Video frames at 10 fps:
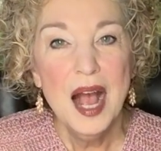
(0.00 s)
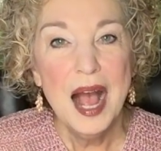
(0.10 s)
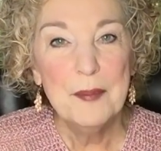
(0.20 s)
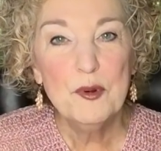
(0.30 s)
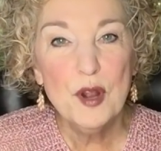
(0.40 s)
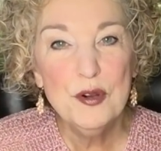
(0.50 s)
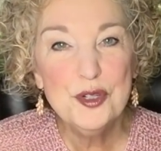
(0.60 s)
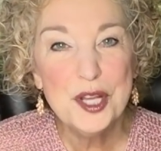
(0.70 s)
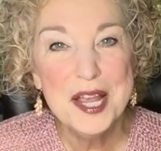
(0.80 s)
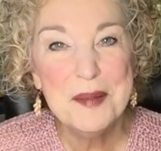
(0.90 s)
I'm
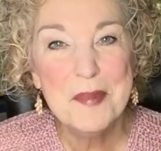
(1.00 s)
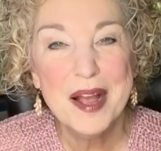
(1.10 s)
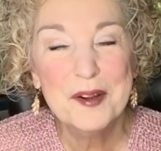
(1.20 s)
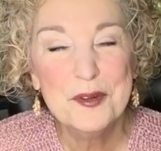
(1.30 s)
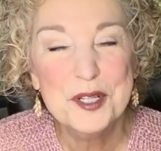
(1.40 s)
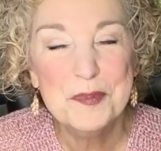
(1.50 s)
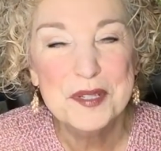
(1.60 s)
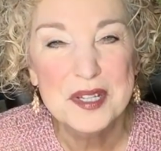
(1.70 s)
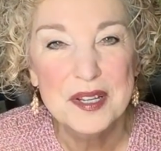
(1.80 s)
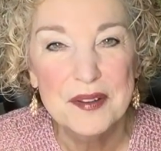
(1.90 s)
crocheting my
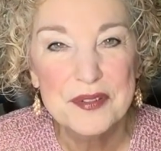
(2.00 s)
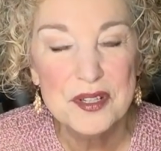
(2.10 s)
Christmas gifts.